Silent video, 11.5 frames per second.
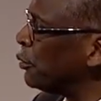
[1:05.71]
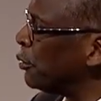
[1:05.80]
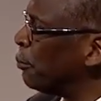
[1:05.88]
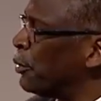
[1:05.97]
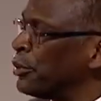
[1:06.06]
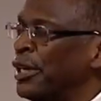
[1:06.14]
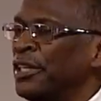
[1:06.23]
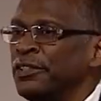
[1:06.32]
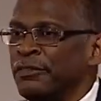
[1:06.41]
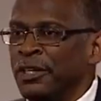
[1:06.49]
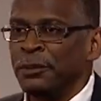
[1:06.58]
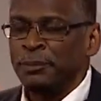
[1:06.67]
remote,
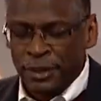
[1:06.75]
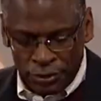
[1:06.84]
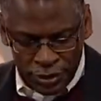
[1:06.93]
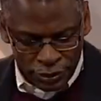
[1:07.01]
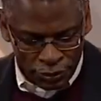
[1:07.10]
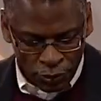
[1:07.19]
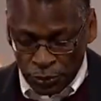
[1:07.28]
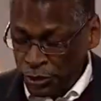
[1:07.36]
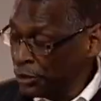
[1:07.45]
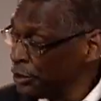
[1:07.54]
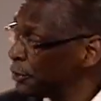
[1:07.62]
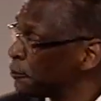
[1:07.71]
undeveloped areas of the
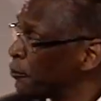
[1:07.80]
world.